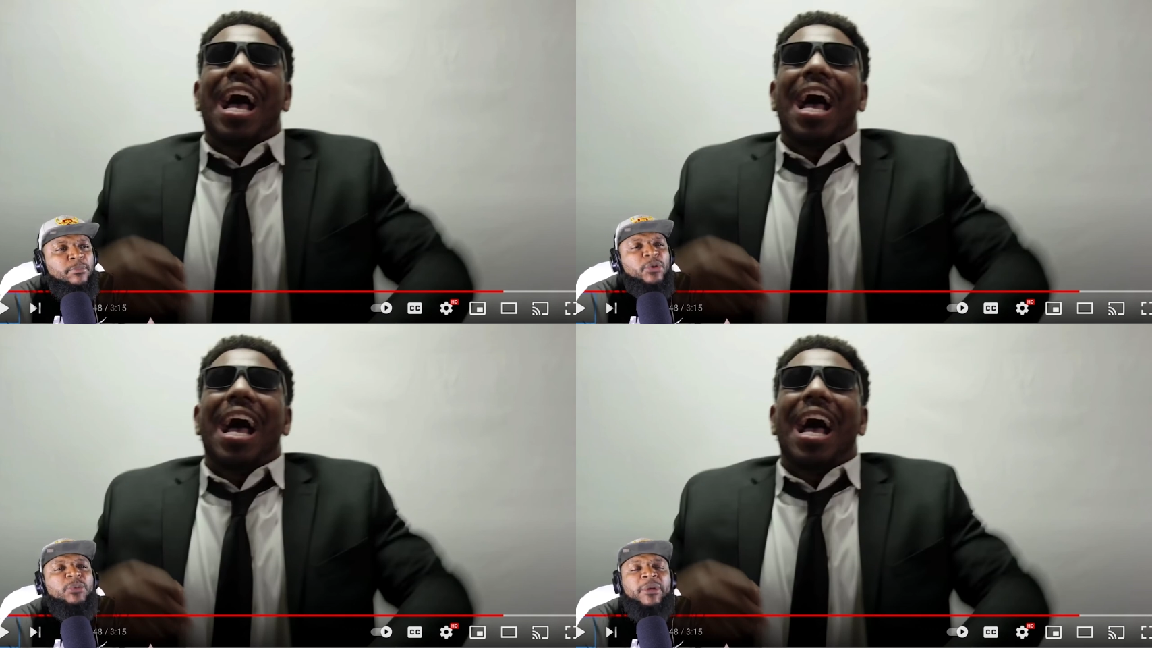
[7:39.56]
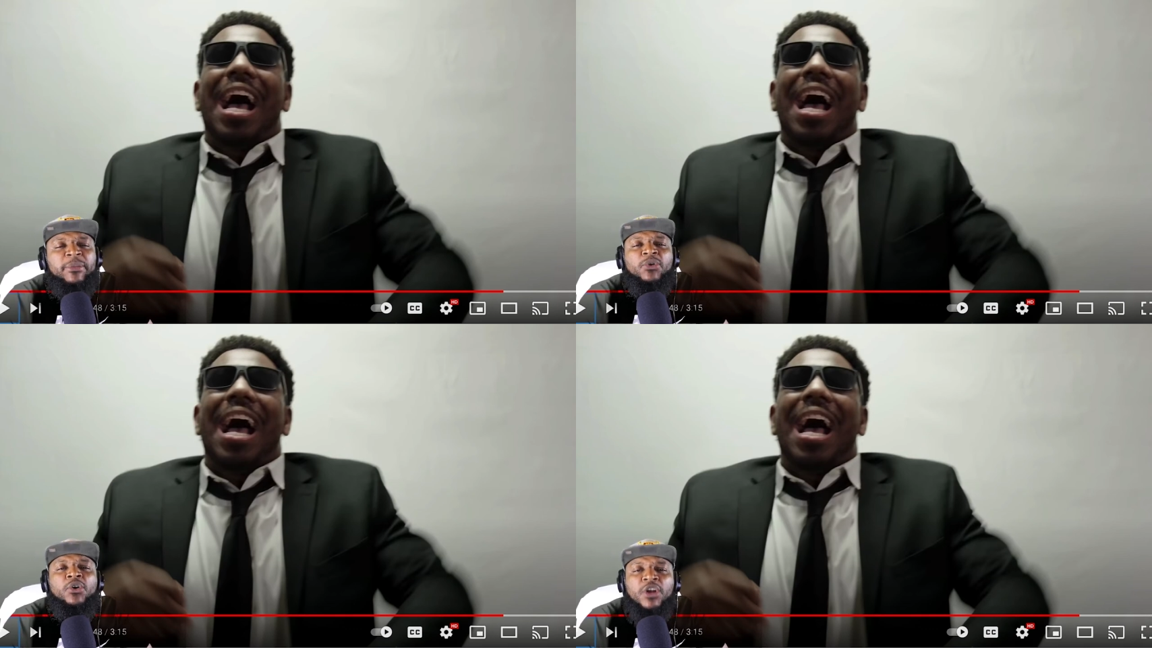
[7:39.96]
Speaker 1: put
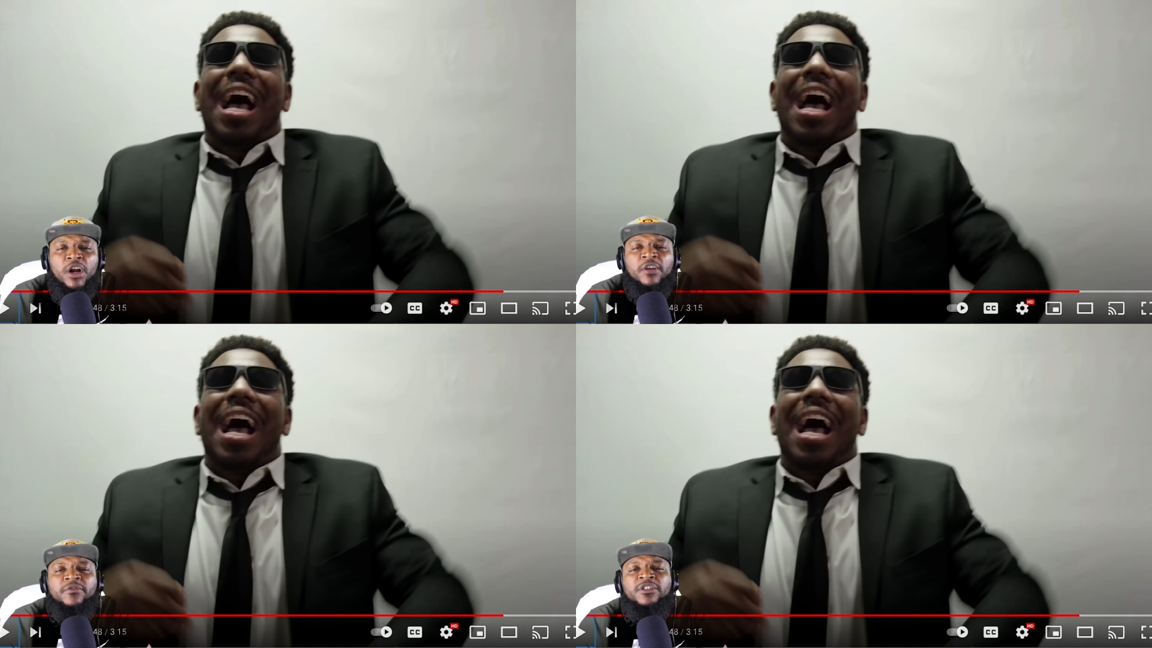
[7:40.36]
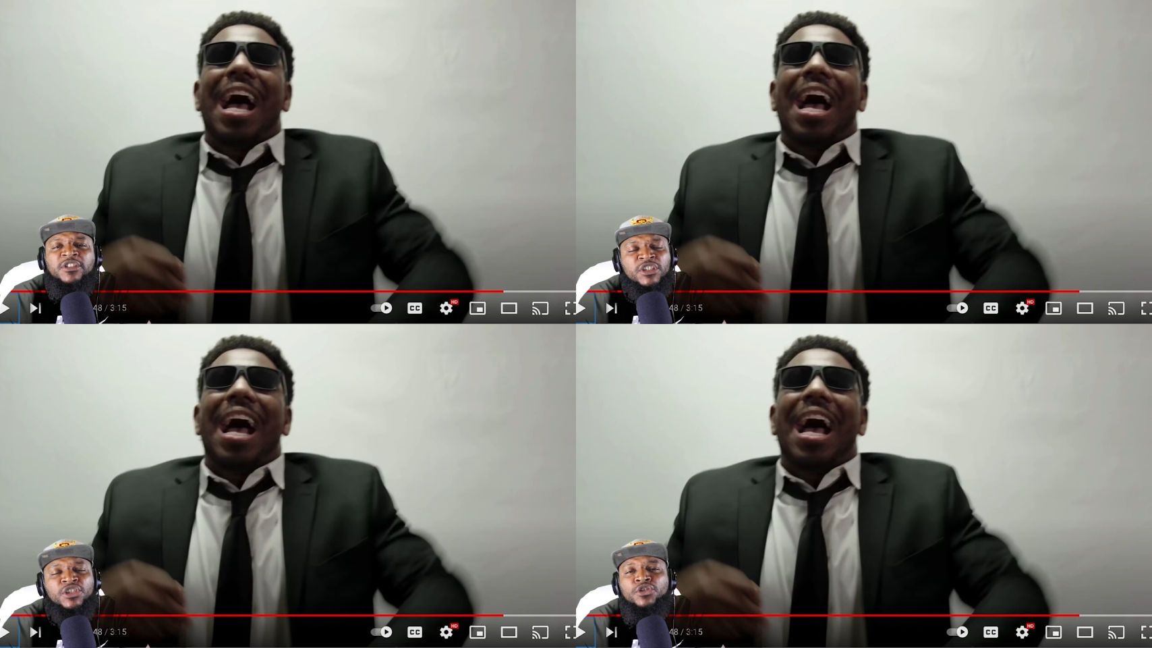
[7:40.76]
people on earth to
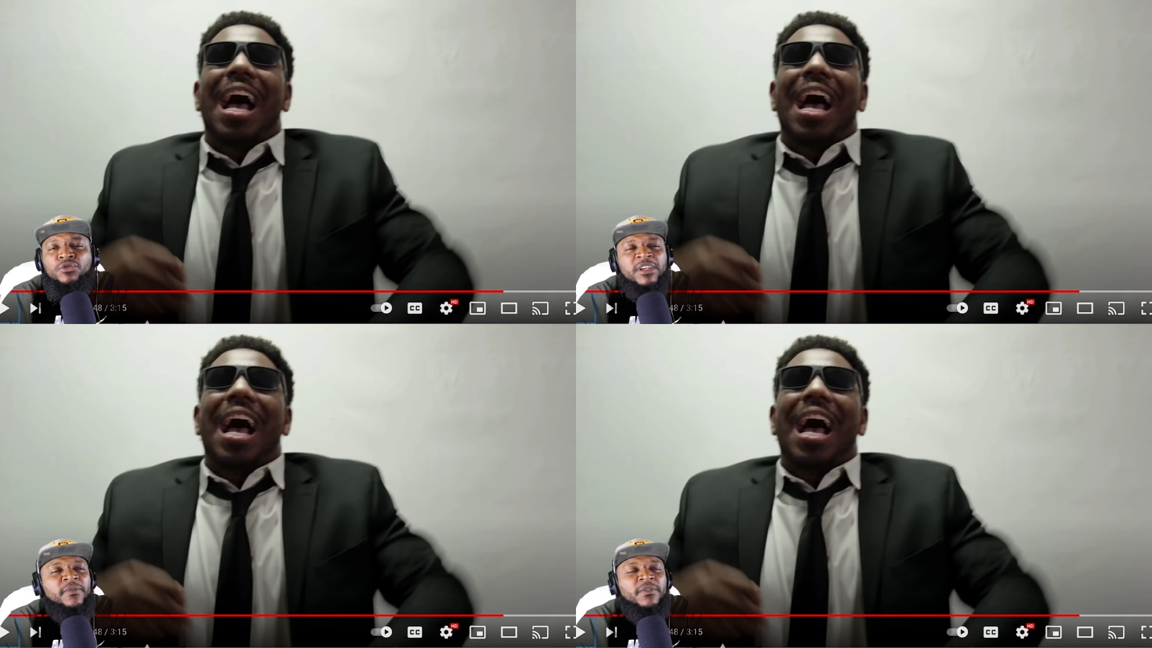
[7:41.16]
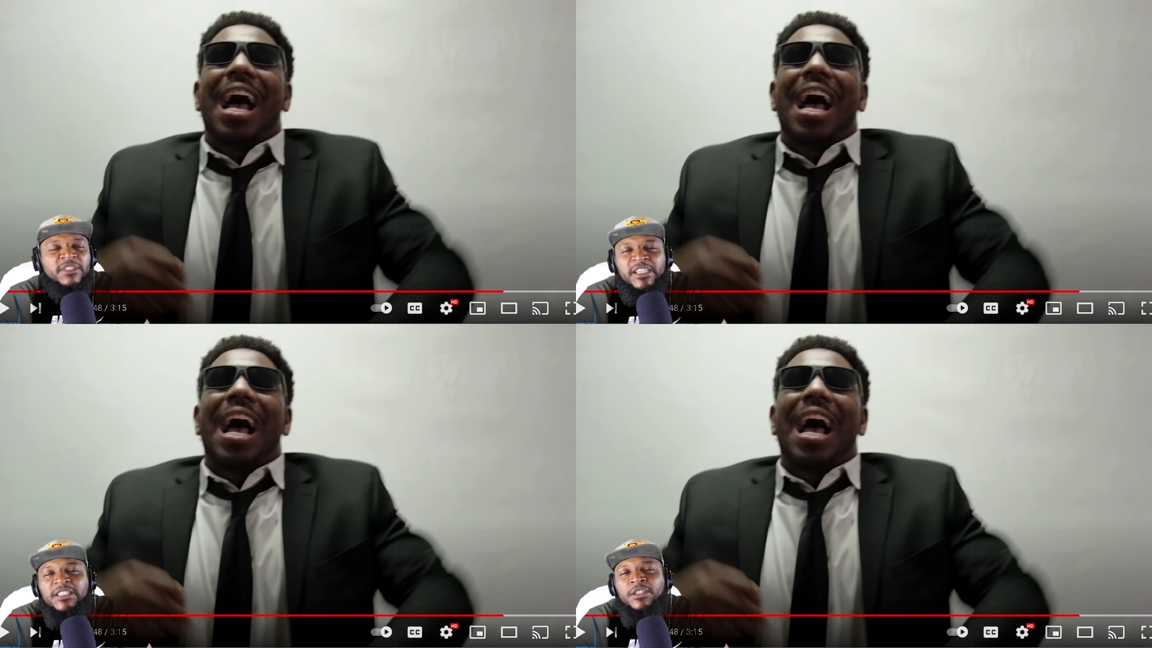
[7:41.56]
just do different
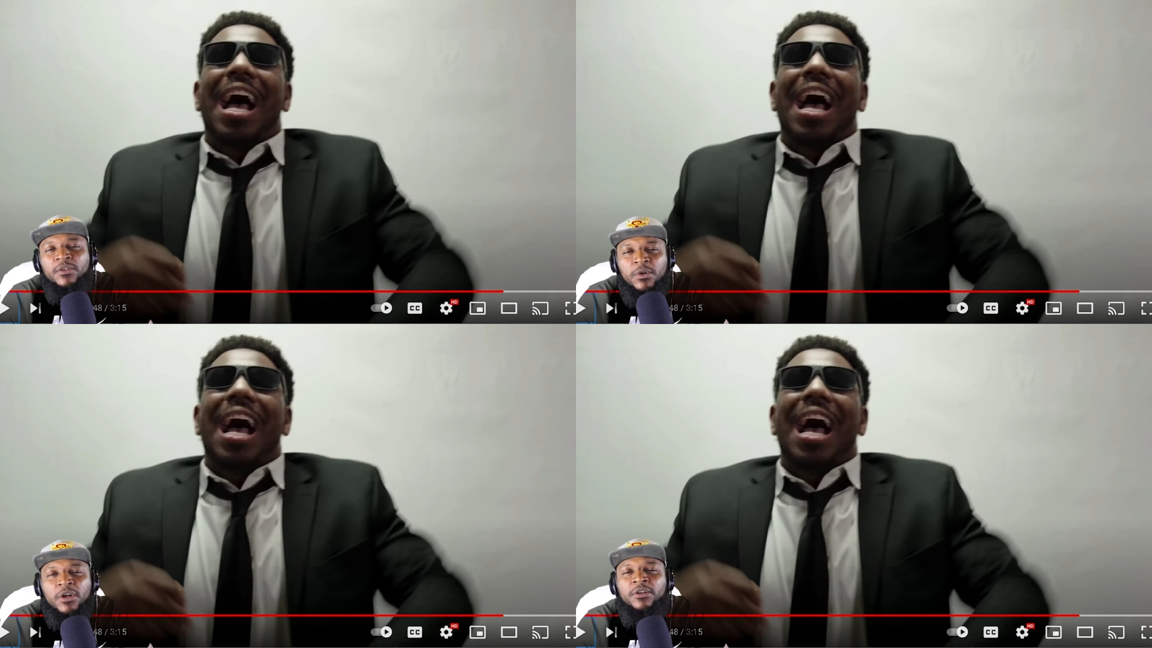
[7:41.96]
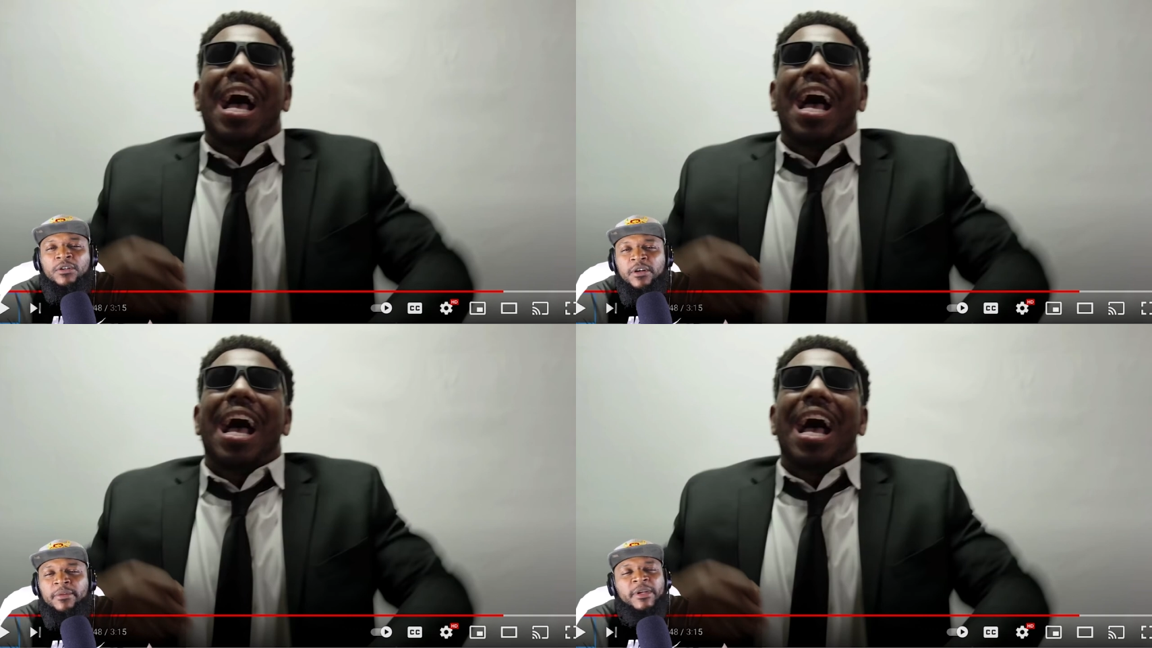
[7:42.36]
things in the world,
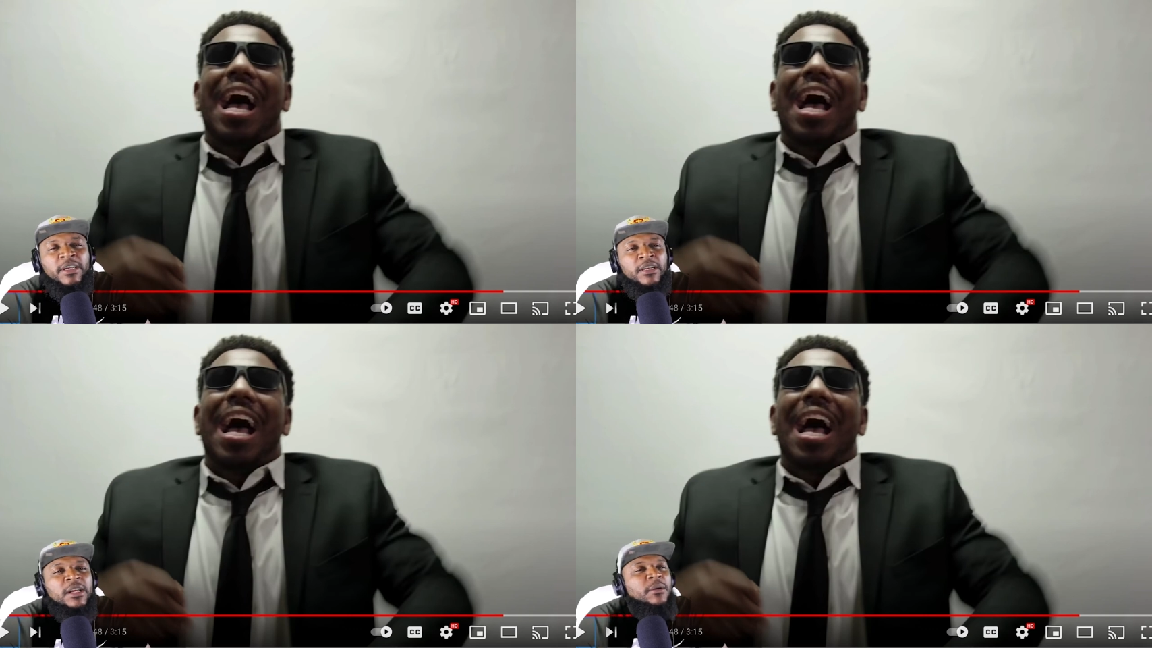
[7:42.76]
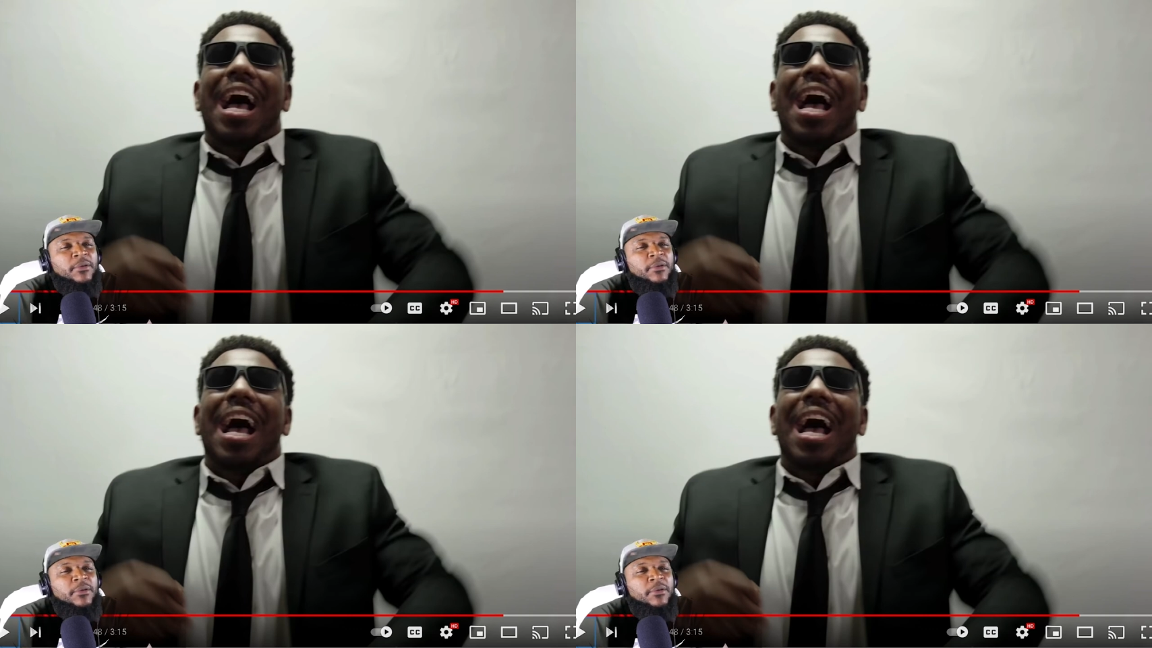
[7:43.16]
you know what I mean?